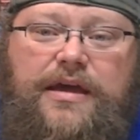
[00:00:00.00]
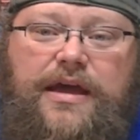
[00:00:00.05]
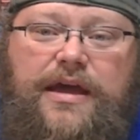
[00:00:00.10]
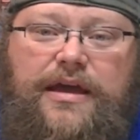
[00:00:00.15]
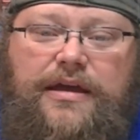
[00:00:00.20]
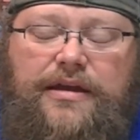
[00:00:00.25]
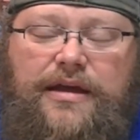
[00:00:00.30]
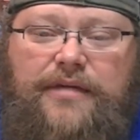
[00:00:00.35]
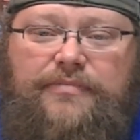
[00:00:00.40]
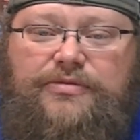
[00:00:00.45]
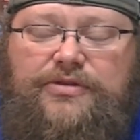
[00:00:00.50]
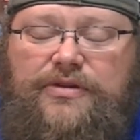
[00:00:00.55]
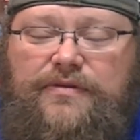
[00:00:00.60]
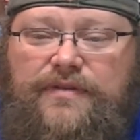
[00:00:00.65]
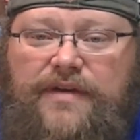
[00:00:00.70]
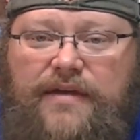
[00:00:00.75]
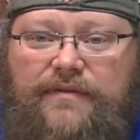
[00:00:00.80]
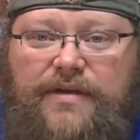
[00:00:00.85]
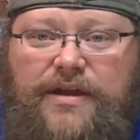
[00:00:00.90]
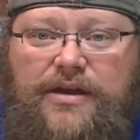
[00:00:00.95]
And I'm sure
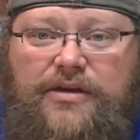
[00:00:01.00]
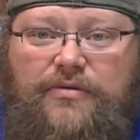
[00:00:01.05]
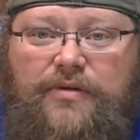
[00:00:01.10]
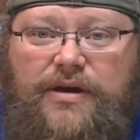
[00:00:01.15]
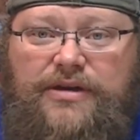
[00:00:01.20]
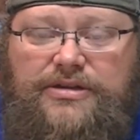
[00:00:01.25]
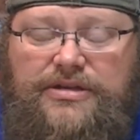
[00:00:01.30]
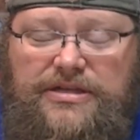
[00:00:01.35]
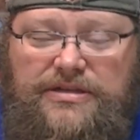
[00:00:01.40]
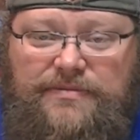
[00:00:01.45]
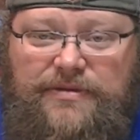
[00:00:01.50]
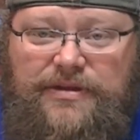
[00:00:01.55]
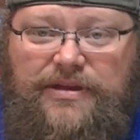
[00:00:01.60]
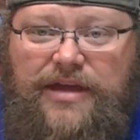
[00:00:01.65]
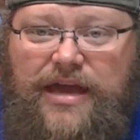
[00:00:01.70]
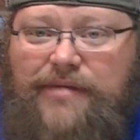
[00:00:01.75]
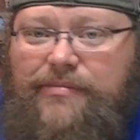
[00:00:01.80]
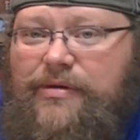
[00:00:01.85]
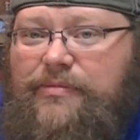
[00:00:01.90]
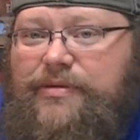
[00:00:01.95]
if you have any questions about
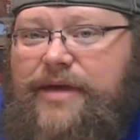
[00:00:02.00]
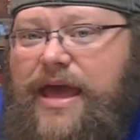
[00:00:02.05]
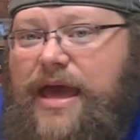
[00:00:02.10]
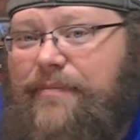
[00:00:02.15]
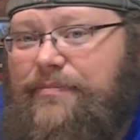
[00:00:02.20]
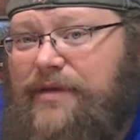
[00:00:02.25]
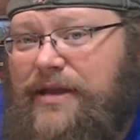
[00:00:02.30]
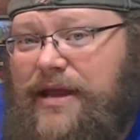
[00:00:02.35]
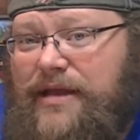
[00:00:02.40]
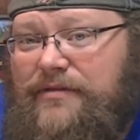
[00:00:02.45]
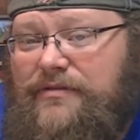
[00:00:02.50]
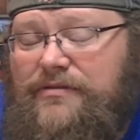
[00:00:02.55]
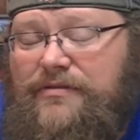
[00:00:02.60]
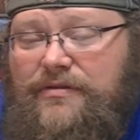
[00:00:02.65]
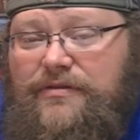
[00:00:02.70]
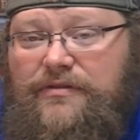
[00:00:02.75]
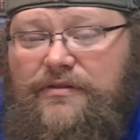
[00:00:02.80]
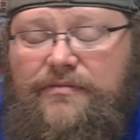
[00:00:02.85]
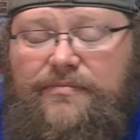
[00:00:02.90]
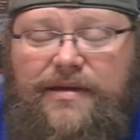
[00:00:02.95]
the game, I'll be happy to answer
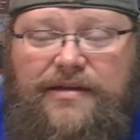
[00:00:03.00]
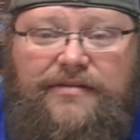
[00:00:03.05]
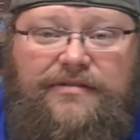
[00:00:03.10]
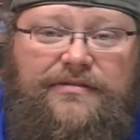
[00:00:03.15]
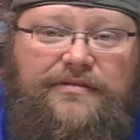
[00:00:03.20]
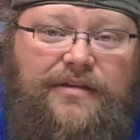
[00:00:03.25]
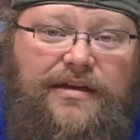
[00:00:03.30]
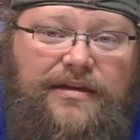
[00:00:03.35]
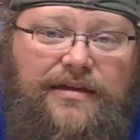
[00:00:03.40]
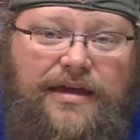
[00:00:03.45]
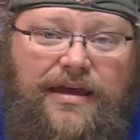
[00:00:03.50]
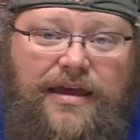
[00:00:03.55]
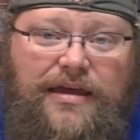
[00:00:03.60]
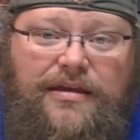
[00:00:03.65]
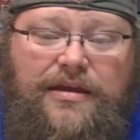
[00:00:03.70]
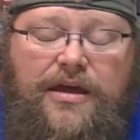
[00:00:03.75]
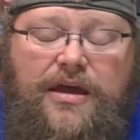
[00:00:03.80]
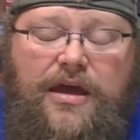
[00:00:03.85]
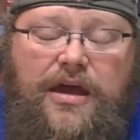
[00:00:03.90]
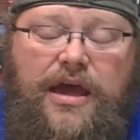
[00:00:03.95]
those as best as I
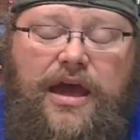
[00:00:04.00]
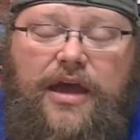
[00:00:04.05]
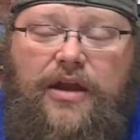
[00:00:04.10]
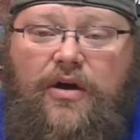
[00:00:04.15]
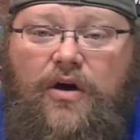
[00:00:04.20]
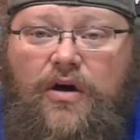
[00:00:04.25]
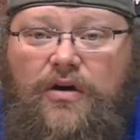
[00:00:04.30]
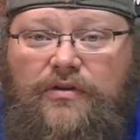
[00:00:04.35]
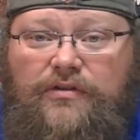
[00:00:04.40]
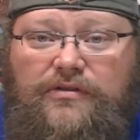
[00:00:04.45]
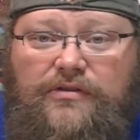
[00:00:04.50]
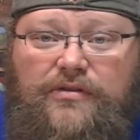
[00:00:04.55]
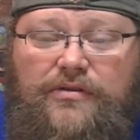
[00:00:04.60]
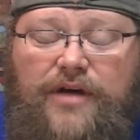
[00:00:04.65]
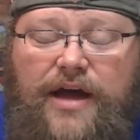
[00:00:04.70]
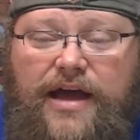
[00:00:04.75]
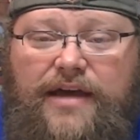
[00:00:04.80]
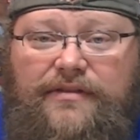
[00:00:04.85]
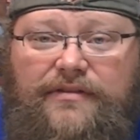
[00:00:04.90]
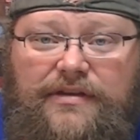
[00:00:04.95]
can. And
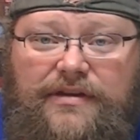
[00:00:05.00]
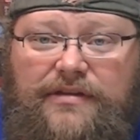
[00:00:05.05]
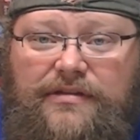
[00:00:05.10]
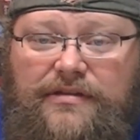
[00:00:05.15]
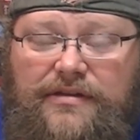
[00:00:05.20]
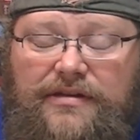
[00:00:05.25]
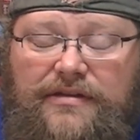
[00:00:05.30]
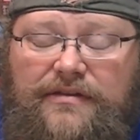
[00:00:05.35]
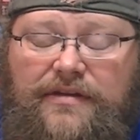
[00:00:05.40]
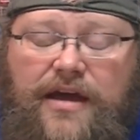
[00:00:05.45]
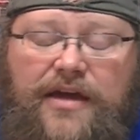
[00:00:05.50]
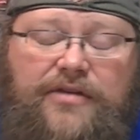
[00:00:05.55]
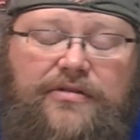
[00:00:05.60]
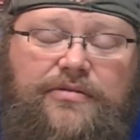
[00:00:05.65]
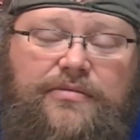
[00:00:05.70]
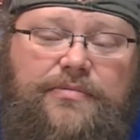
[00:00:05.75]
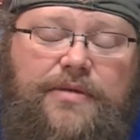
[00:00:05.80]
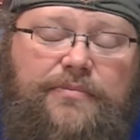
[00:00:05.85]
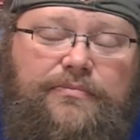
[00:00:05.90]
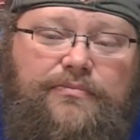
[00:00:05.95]
also, Isaac, the
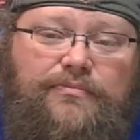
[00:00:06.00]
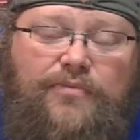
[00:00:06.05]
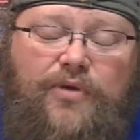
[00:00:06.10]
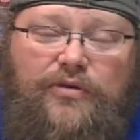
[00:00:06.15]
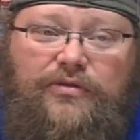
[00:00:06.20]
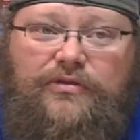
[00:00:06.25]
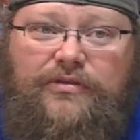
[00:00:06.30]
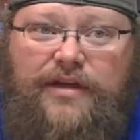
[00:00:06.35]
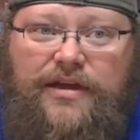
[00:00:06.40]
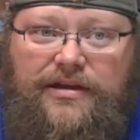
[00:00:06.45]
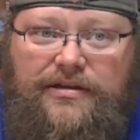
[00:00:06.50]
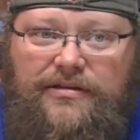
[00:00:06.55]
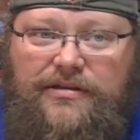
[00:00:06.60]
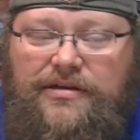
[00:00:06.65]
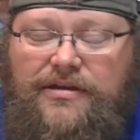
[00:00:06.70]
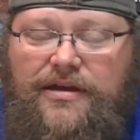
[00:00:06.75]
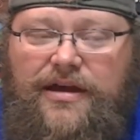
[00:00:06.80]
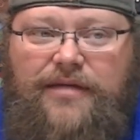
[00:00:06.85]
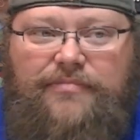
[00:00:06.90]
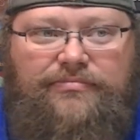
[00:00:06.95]
designer, most
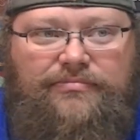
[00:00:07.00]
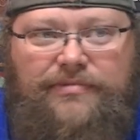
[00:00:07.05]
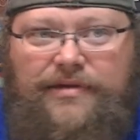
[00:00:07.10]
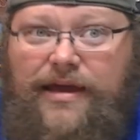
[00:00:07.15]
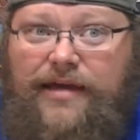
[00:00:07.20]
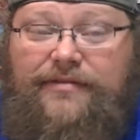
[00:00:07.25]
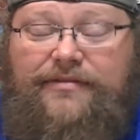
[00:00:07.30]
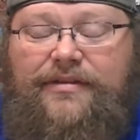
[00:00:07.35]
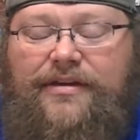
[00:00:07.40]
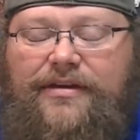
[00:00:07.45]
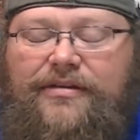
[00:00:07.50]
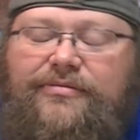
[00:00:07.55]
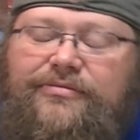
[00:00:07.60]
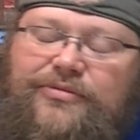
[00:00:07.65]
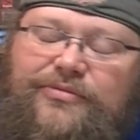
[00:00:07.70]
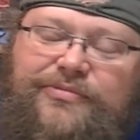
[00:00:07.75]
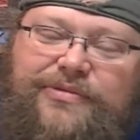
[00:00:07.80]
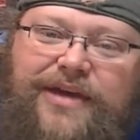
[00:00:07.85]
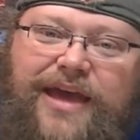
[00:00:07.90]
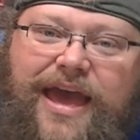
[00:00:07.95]
likely, I'm guessing,
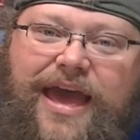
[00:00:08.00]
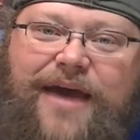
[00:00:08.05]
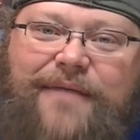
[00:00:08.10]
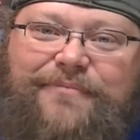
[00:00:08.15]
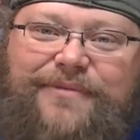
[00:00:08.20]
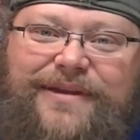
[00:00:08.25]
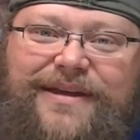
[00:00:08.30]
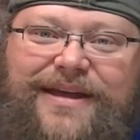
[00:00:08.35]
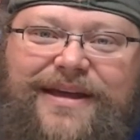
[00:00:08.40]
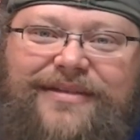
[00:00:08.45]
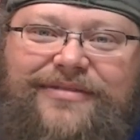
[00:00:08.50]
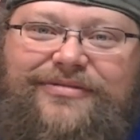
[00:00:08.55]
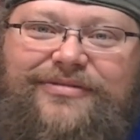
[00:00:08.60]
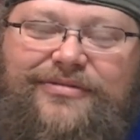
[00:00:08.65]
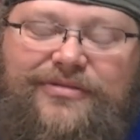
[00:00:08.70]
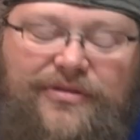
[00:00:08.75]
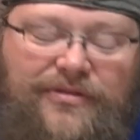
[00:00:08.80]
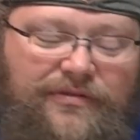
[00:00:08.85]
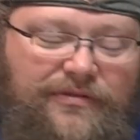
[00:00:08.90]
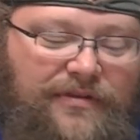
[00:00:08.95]
will be happy to
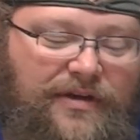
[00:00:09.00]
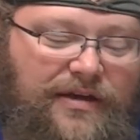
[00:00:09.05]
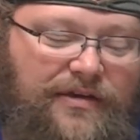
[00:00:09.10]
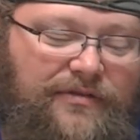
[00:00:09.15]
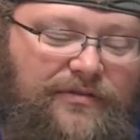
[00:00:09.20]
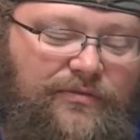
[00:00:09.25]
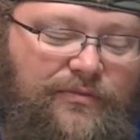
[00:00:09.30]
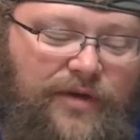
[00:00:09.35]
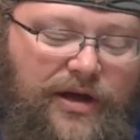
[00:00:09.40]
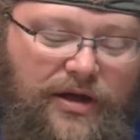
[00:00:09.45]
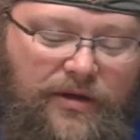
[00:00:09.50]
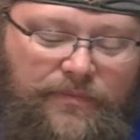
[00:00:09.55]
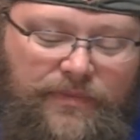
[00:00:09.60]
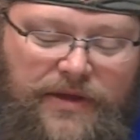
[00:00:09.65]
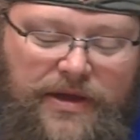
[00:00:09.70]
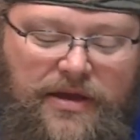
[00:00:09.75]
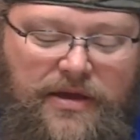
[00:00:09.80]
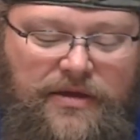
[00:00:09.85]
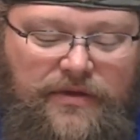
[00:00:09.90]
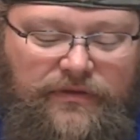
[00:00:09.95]
answer those as well.
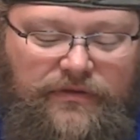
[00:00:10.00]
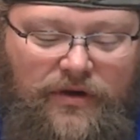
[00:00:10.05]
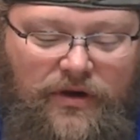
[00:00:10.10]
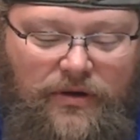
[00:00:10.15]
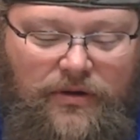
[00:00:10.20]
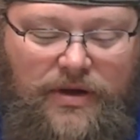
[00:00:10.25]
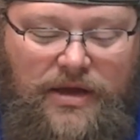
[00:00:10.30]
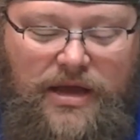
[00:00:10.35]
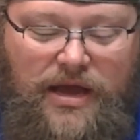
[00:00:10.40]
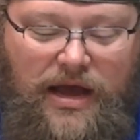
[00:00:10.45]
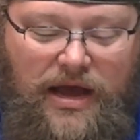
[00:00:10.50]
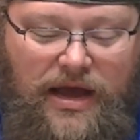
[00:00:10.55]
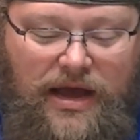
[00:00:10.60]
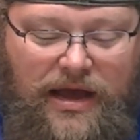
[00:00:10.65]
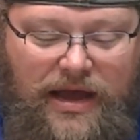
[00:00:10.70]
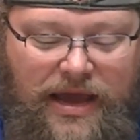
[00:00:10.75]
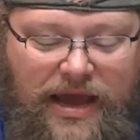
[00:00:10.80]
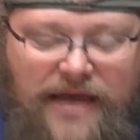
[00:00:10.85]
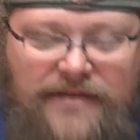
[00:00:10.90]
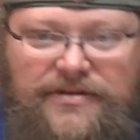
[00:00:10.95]
So,
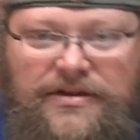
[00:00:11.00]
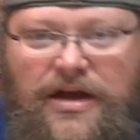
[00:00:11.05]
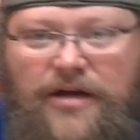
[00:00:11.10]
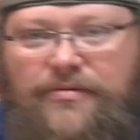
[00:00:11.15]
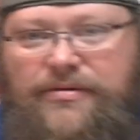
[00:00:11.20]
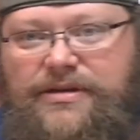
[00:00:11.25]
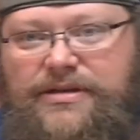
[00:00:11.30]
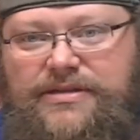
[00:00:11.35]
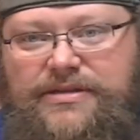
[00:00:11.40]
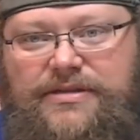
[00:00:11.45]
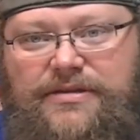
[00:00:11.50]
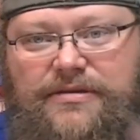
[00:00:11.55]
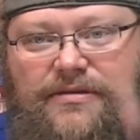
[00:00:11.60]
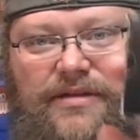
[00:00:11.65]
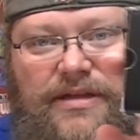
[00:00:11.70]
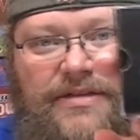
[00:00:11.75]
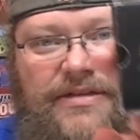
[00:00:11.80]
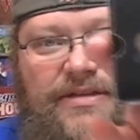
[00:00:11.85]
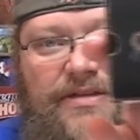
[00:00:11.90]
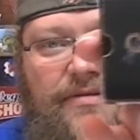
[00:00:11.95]
as always,
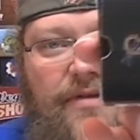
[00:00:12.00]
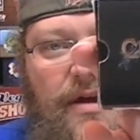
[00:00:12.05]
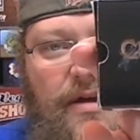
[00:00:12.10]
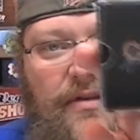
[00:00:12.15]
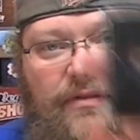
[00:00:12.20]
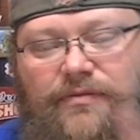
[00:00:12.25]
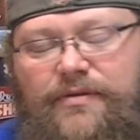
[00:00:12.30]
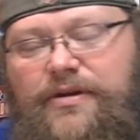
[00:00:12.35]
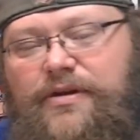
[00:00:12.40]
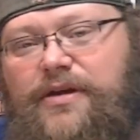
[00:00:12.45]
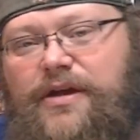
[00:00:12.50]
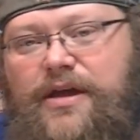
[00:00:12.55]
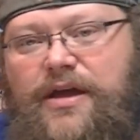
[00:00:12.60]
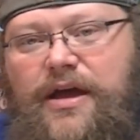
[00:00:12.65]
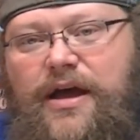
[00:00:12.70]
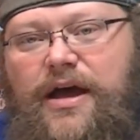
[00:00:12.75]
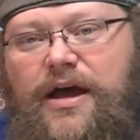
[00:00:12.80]
this is Chronosphere.